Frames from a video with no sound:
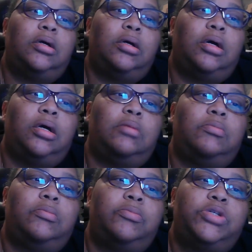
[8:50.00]

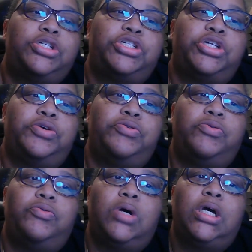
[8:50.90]
to
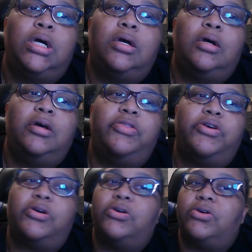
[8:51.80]
show
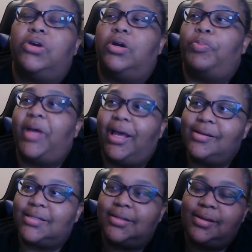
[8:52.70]
their
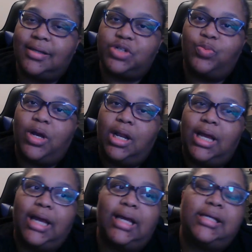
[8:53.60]
pet, as
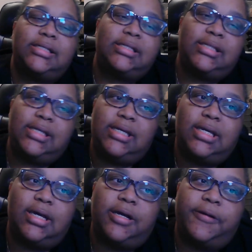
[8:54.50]
well as the